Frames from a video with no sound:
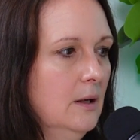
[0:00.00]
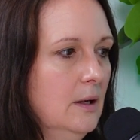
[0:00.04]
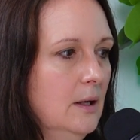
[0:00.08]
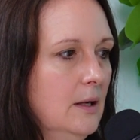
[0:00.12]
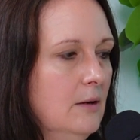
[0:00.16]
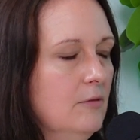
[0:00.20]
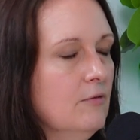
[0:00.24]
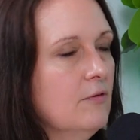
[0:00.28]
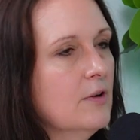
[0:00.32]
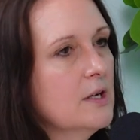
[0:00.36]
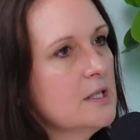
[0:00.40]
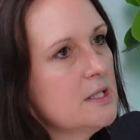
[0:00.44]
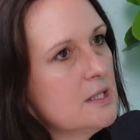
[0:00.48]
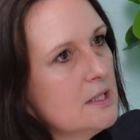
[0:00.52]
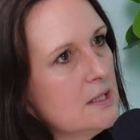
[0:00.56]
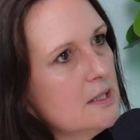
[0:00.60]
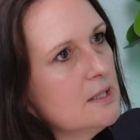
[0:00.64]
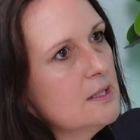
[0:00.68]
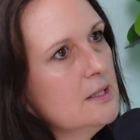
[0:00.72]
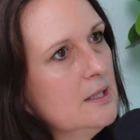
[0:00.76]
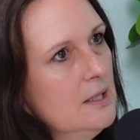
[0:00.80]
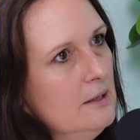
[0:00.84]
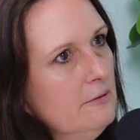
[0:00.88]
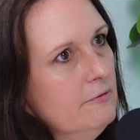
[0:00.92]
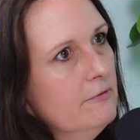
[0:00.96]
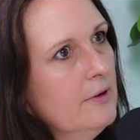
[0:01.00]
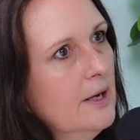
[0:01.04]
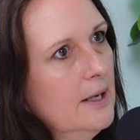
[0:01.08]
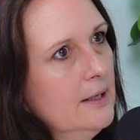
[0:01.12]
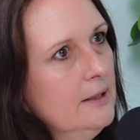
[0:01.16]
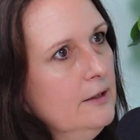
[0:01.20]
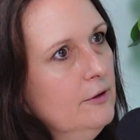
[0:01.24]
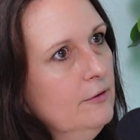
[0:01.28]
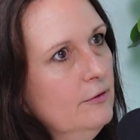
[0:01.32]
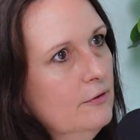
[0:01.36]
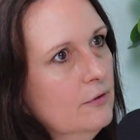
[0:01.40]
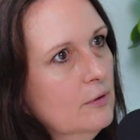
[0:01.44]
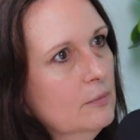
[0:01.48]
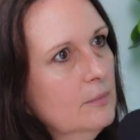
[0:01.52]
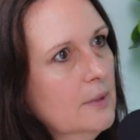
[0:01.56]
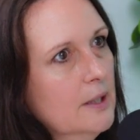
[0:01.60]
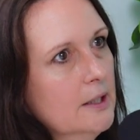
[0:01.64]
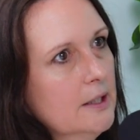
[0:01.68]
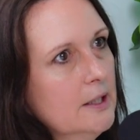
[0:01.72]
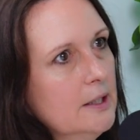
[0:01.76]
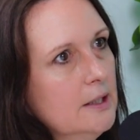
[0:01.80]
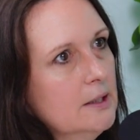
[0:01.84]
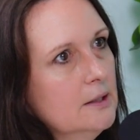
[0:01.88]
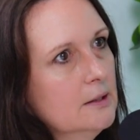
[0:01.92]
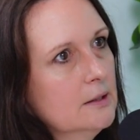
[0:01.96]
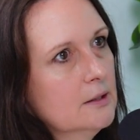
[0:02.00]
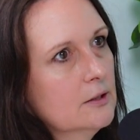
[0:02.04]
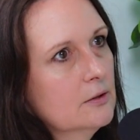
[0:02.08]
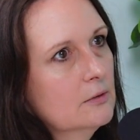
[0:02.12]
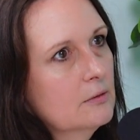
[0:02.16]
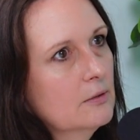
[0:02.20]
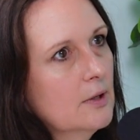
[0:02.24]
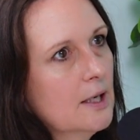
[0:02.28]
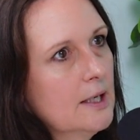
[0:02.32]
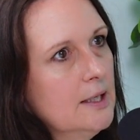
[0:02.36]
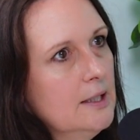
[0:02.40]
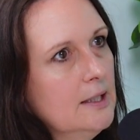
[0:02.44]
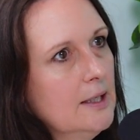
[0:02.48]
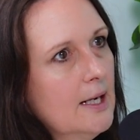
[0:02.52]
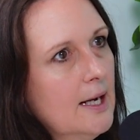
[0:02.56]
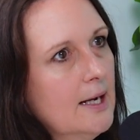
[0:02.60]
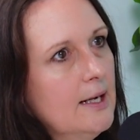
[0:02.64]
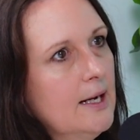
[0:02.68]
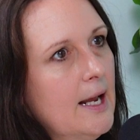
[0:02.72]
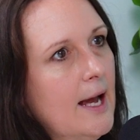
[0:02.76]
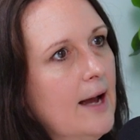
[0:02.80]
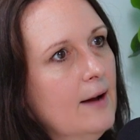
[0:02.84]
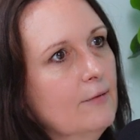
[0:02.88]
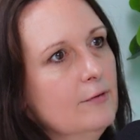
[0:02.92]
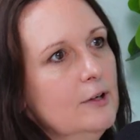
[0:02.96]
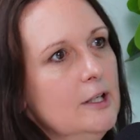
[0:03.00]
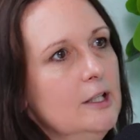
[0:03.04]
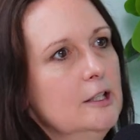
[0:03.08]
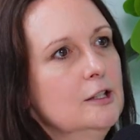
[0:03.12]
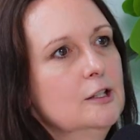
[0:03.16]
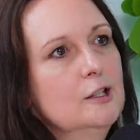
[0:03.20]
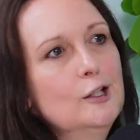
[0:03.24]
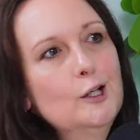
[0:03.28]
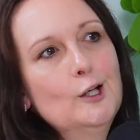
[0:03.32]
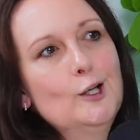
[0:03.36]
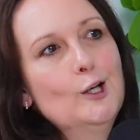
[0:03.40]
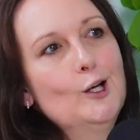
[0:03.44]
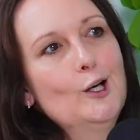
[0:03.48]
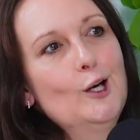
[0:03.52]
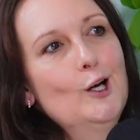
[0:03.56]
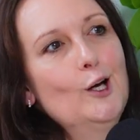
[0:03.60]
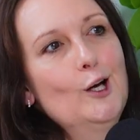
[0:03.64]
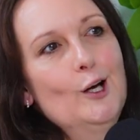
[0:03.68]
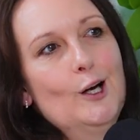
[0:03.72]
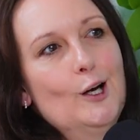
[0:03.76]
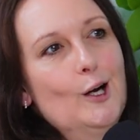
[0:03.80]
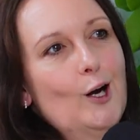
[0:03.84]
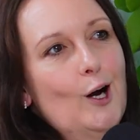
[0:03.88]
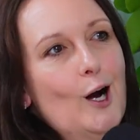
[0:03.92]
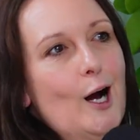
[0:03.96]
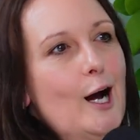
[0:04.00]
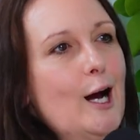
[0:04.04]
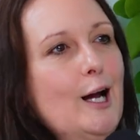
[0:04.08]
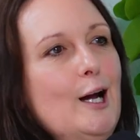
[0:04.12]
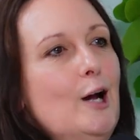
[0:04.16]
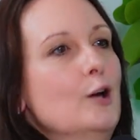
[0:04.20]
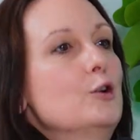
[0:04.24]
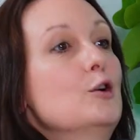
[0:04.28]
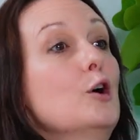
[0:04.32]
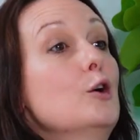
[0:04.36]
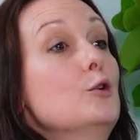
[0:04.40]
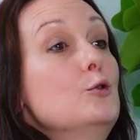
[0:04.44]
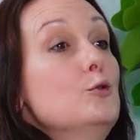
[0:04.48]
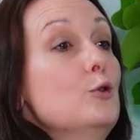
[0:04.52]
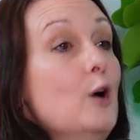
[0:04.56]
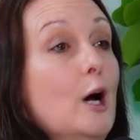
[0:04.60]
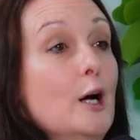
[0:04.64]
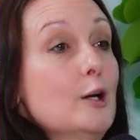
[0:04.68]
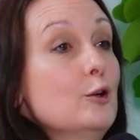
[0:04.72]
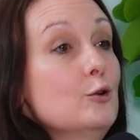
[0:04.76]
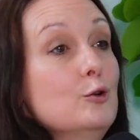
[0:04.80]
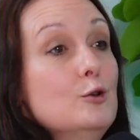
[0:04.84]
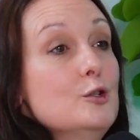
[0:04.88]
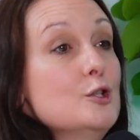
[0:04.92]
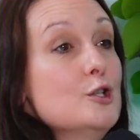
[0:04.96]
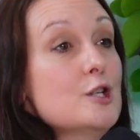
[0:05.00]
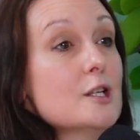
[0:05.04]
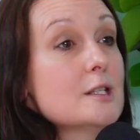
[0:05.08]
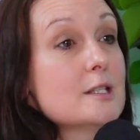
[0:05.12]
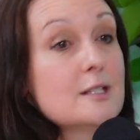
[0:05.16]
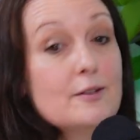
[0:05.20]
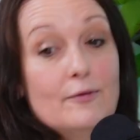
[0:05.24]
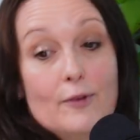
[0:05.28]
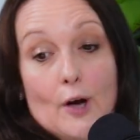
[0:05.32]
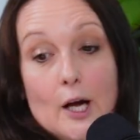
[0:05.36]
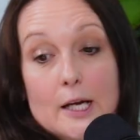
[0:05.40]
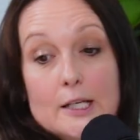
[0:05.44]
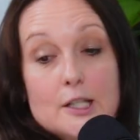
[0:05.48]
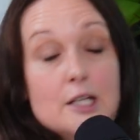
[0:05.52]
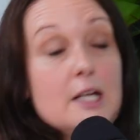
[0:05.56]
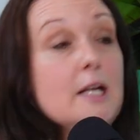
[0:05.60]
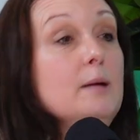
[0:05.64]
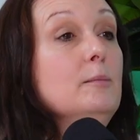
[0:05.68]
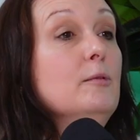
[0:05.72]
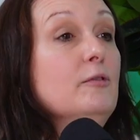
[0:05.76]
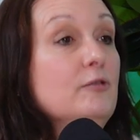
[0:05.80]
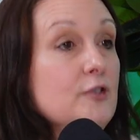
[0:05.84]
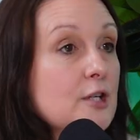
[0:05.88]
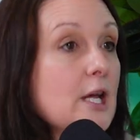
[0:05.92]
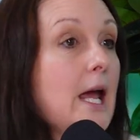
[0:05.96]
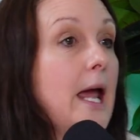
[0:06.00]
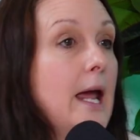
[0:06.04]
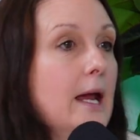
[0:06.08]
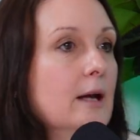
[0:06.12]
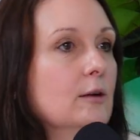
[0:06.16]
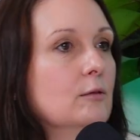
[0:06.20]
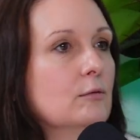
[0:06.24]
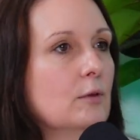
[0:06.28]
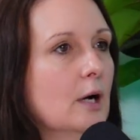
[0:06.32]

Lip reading: investors see value for money, right? And having, I couldn't justify a team of 10,